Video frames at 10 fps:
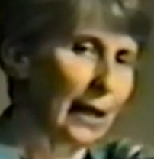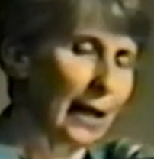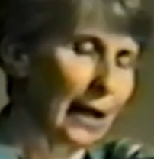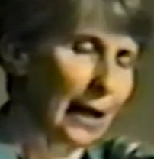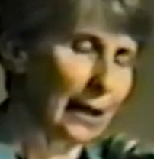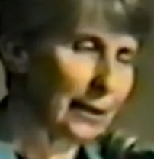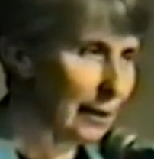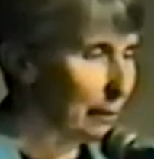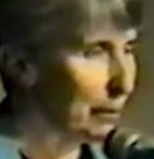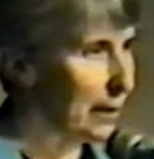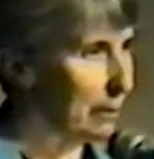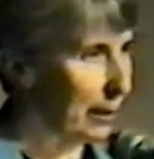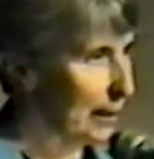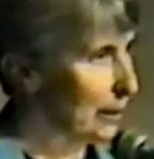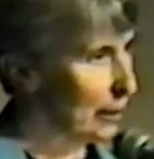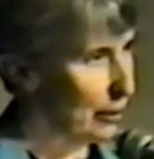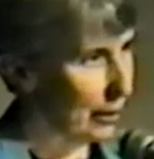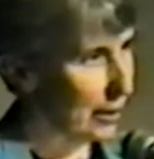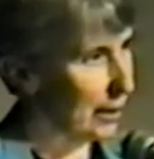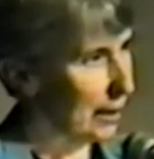I think the place that you can
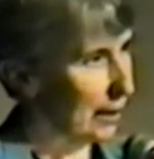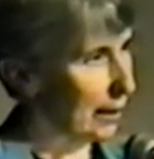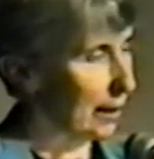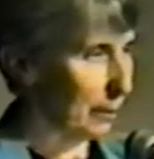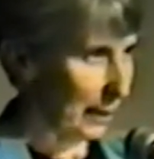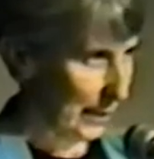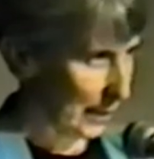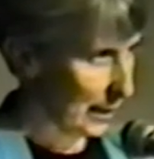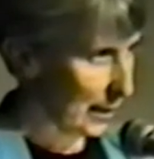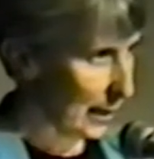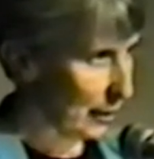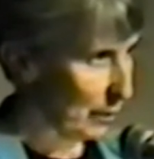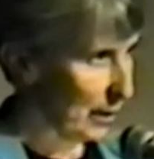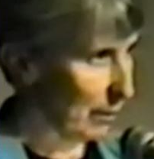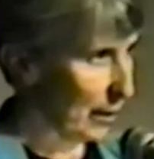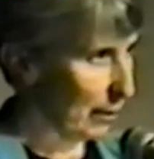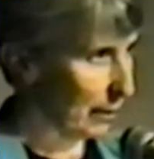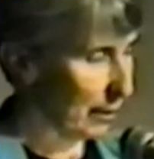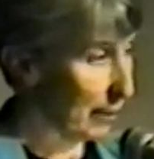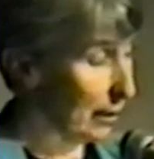see it, and the place that scares me the
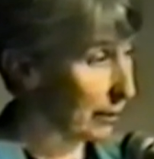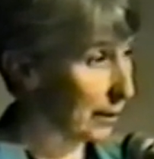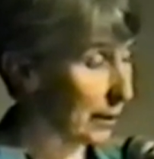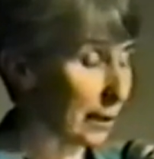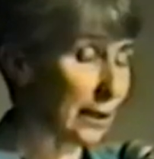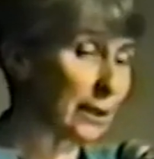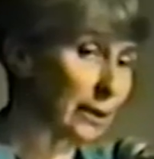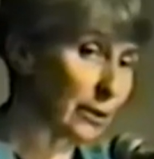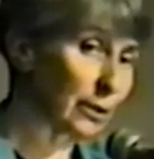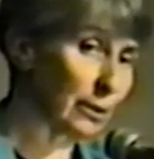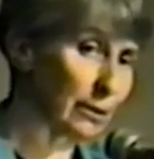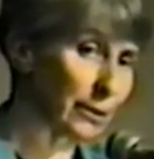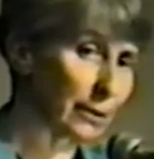most, is in the schools.